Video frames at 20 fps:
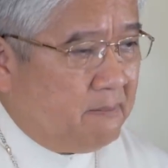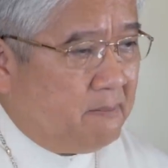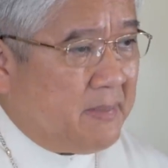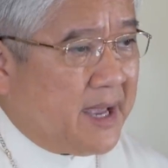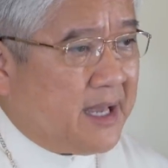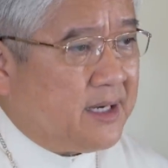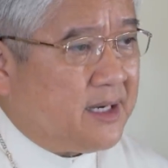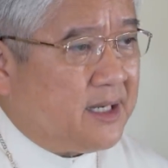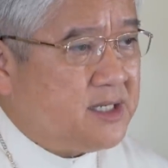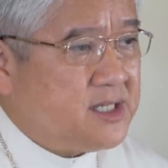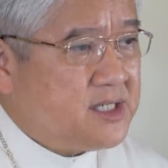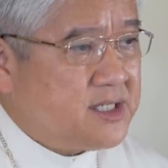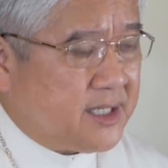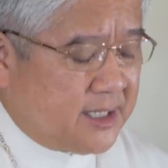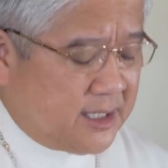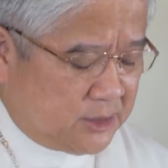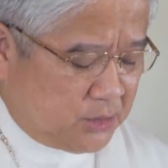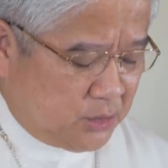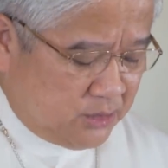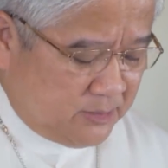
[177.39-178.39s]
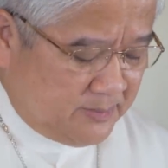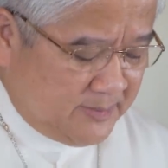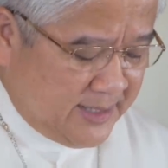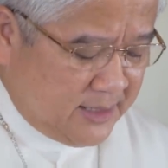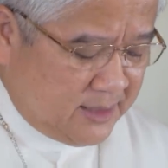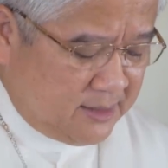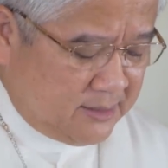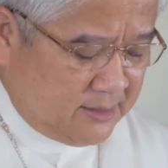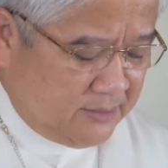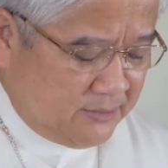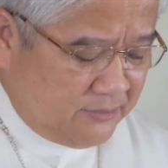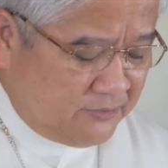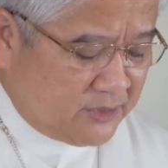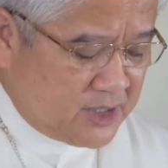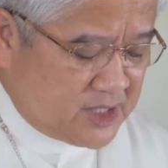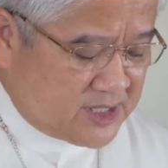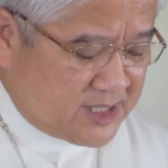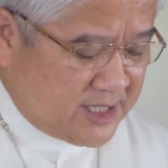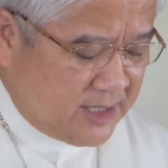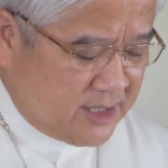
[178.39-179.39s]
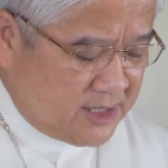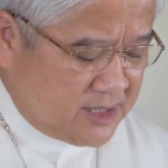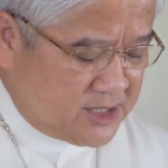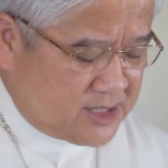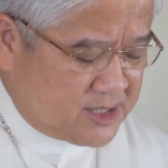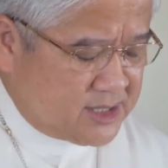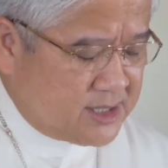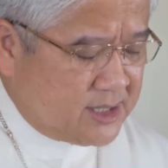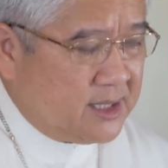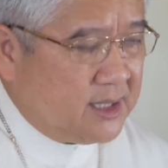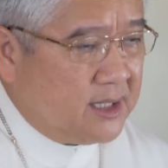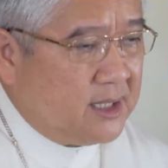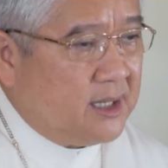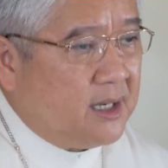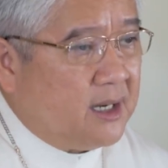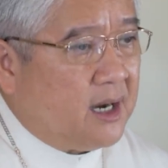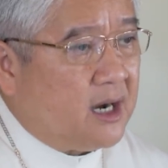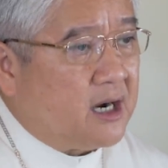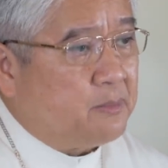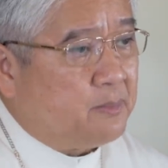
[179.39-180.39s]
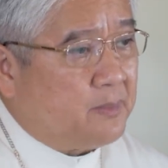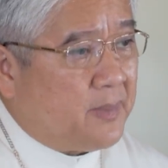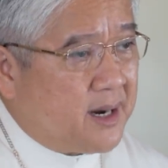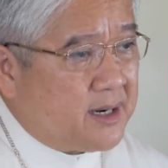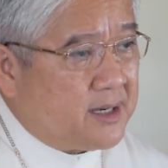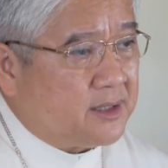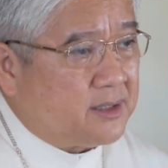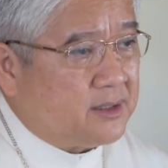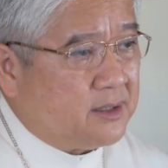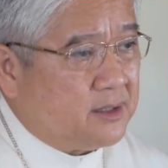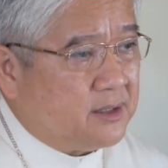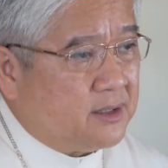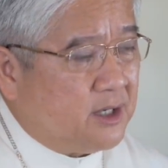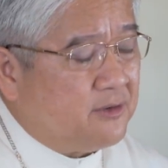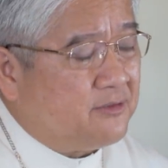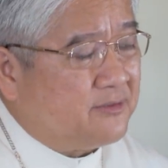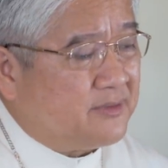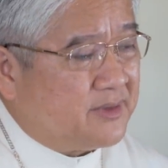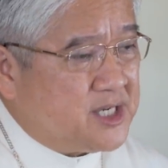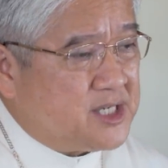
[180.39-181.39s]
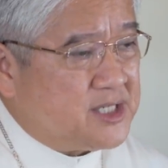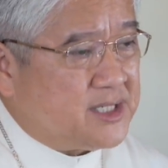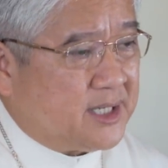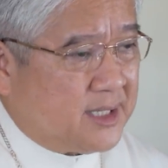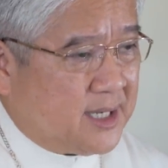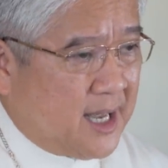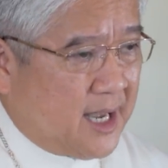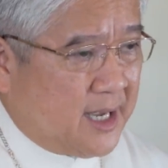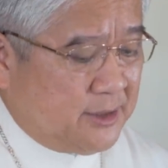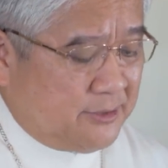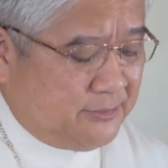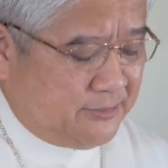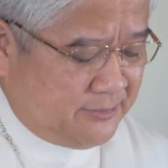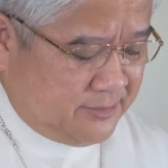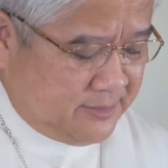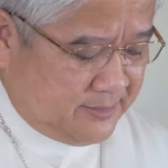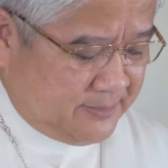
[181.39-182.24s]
Penance and atonement for sins are part of Christian life.